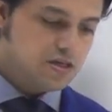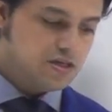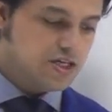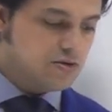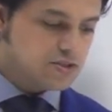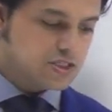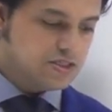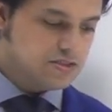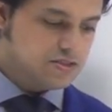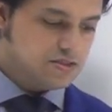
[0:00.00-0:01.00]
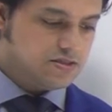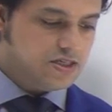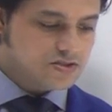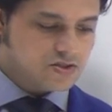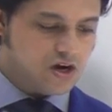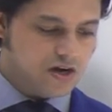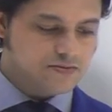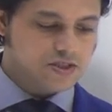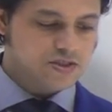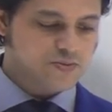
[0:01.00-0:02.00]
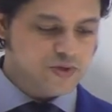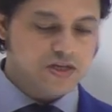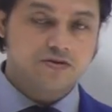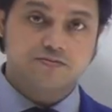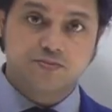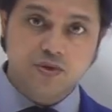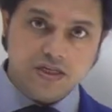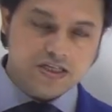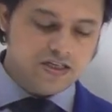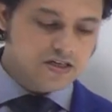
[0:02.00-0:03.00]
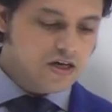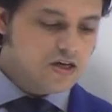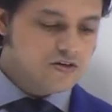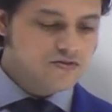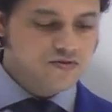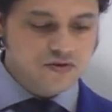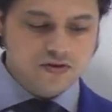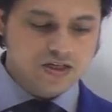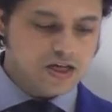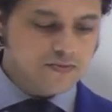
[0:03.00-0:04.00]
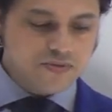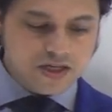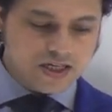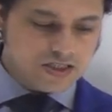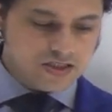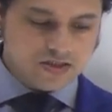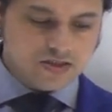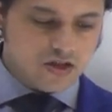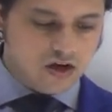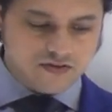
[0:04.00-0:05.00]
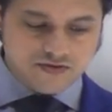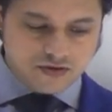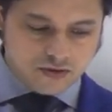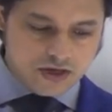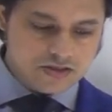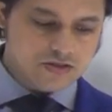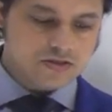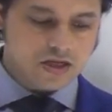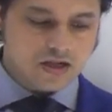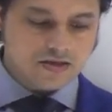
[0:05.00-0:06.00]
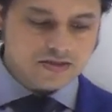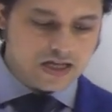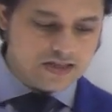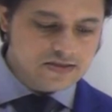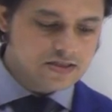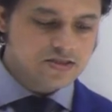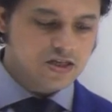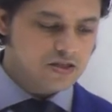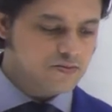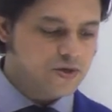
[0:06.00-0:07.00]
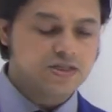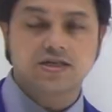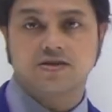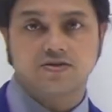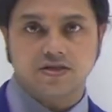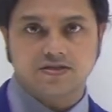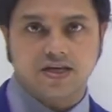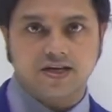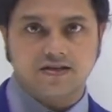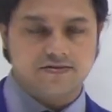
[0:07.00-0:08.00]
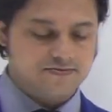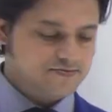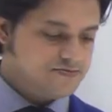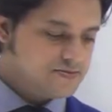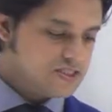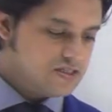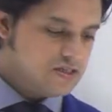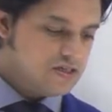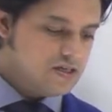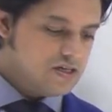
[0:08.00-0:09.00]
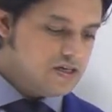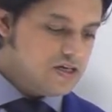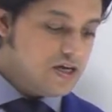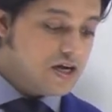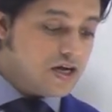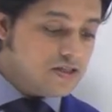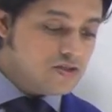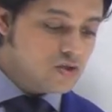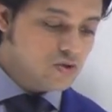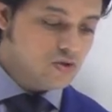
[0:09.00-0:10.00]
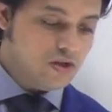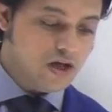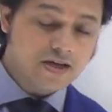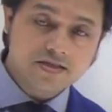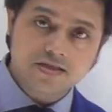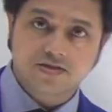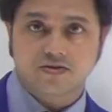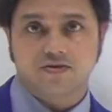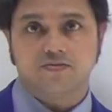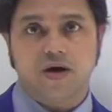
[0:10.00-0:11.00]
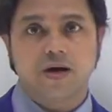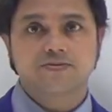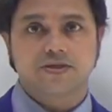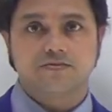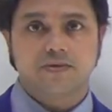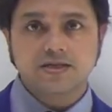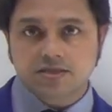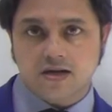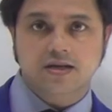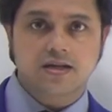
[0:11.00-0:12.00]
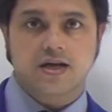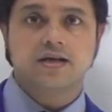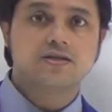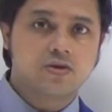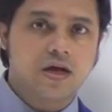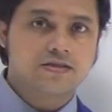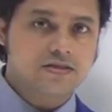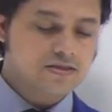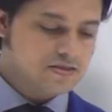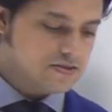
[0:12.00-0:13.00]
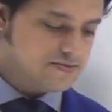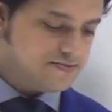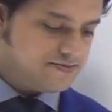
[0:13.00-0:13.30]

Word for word: Nikolsky's described the spread of bullae following application of horizontal tangential pressure to the skin, Acantholysis on biopsy, makes circle acantholysis,